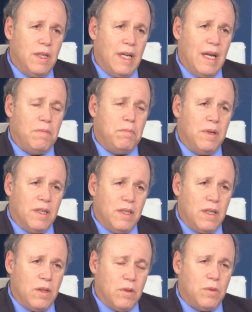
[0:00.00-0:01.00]
and
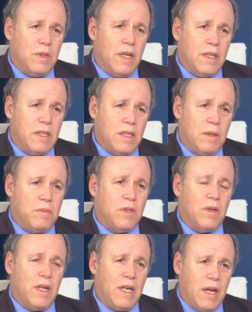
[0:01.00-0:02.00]
building those relationships
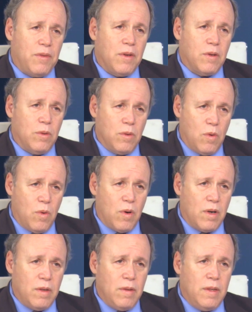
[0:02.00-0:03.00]
on an ethical
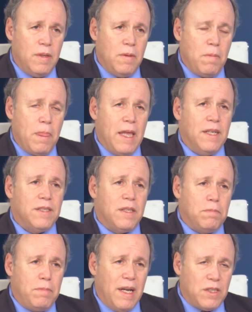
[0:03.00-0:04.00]
core is the
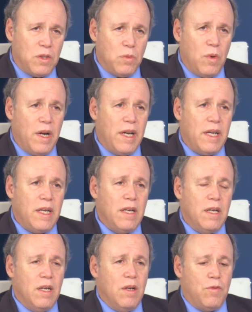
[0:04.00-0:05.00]
best way
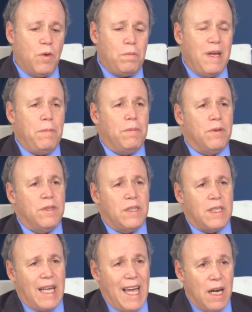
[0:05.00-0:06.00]
for people,
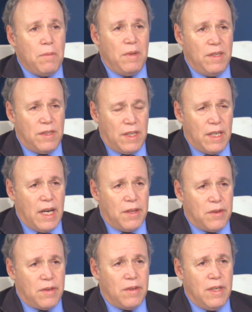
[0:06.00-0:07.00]
enemies
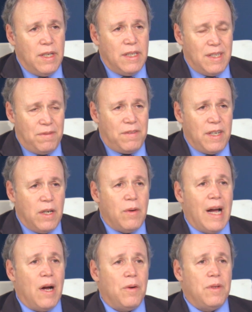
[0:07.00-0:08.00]
together, to figure
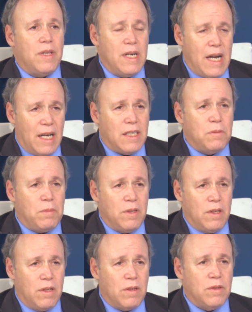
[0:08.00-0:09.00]
out the next
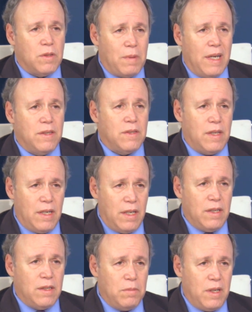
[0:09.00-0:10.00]
political space they
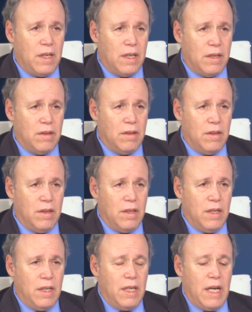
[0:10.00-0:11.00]
need to be in.
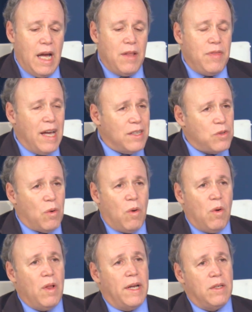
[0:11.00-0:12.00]
And that's
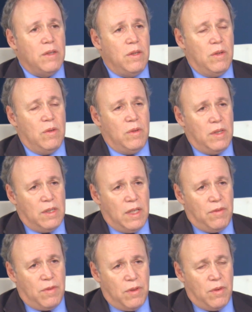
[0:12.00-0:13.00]
all I could do, is
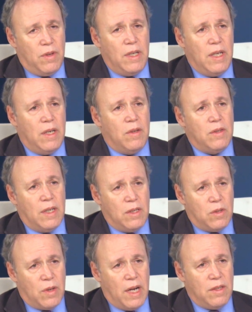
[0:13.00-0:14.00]
that for 30 years I
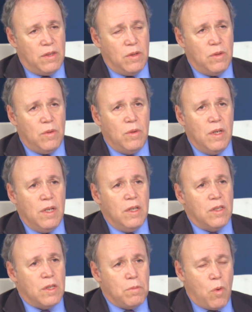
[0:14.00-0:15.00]
tried to
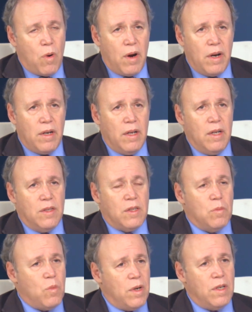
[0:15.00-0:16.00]
support
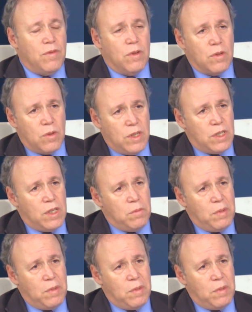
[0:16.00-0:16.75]
some wonderful Christian